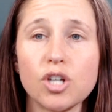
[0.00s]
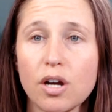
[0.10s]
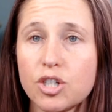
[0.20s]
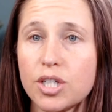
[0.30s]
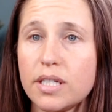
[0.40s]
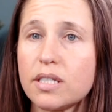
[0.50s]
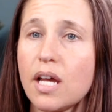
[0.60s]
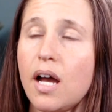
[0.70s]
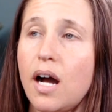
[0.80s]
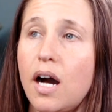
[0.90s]
charges,
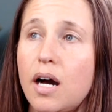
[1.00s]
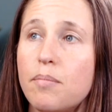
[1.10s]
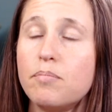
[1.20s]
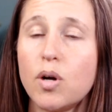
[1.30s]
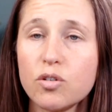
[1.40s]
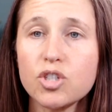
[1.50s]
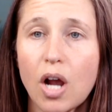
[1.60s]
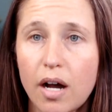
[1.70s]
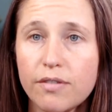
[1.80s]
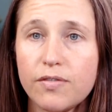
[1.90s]
most
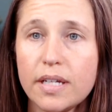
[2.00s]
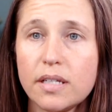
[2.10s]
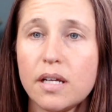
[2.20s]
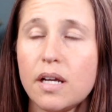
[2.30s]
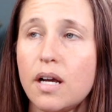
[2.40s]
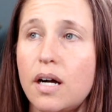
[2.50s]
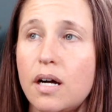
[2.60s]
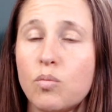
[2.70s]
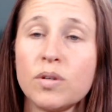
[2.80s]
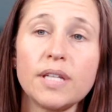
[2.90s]
often
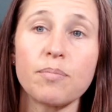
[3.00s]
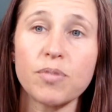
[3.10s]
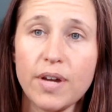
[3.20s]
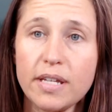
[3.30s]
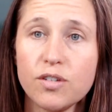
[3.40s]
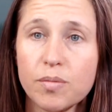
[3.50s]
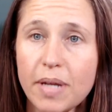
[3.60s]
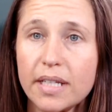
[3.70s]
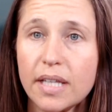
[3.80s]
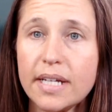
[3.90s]
will not prevent you from
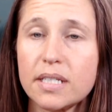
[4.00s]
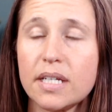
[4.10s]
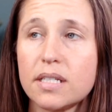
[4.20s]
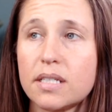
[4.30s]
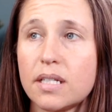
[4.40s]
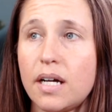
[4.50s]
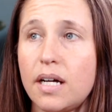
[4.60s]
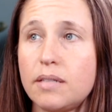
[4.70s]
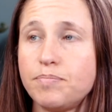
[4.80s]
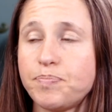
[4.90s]
getting licensed.
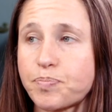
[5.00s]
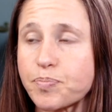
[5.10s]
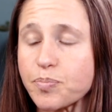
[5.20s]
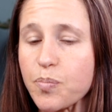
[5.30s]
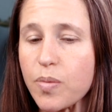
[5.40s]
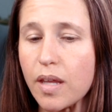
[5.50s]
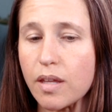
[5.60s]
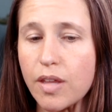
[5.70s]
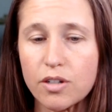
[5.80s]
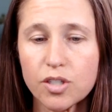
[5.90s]

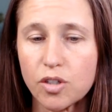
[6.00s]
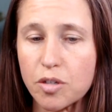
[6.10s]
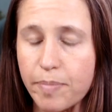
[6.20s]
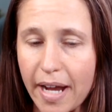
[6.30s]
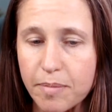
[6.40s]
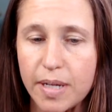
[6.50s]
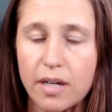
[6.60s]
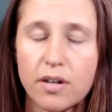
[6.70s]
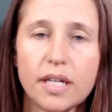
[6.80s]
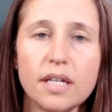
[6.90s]
There's a look-back
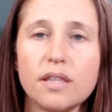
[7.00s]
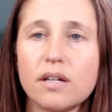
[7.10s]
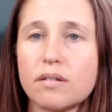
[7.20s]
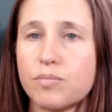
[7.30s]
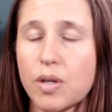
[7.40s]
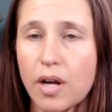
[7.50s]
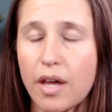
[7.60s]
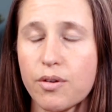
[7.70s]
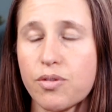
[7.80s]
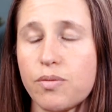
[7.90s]
period. There are
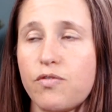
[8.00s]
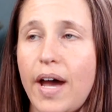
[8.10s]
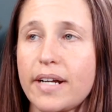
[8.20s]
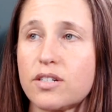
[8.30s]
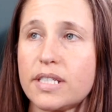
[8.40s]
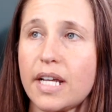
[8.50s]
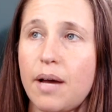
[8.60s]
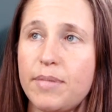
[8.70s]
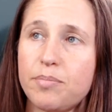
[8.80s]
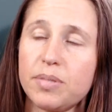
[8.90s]
other factors that
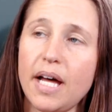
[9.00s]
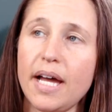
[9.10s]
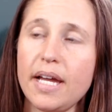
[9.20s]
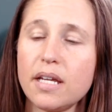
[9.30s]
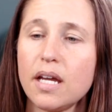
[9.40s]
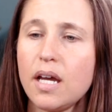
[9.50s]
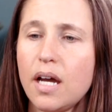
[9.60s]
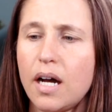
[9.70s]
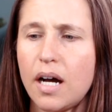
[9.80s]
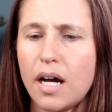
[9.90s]
come into play.
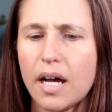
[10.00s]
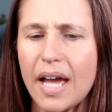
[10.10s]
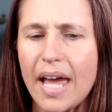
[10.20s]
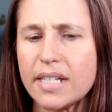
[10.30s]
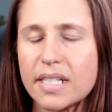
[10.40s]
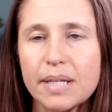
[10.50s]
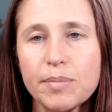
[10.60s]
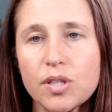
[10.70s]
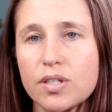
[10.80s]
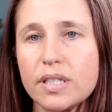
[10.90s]
And
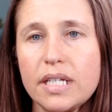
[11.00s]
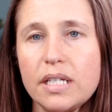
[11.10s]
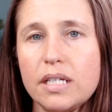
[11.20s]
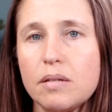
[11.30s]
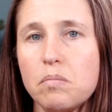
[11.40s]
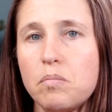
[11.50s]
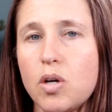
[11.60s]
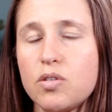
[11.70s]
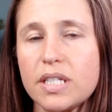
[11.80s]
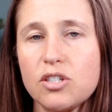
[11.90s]
similarly,
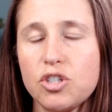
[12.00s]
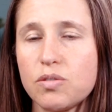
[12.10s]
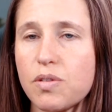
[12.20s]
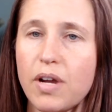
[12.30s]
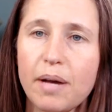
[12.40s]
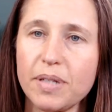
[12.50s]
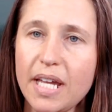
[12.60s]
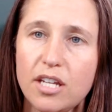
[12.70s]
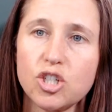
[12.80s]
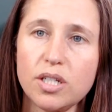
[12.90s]
most issues with your
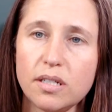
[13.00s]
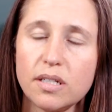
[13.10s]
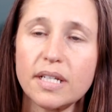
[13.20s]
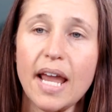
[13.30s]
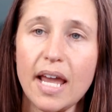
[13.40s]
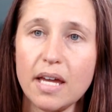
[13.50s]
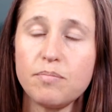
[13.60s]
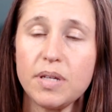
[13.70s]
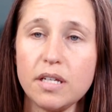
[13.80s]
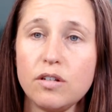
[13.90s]
application can
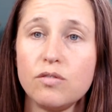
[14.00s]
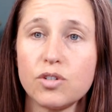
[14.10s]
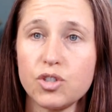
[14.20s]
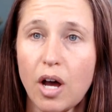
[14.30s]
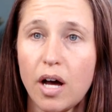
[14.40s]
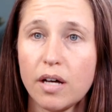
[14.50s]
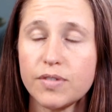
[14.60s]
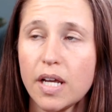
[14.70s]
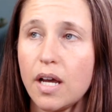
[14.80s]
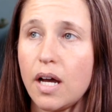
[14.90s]
be resolved.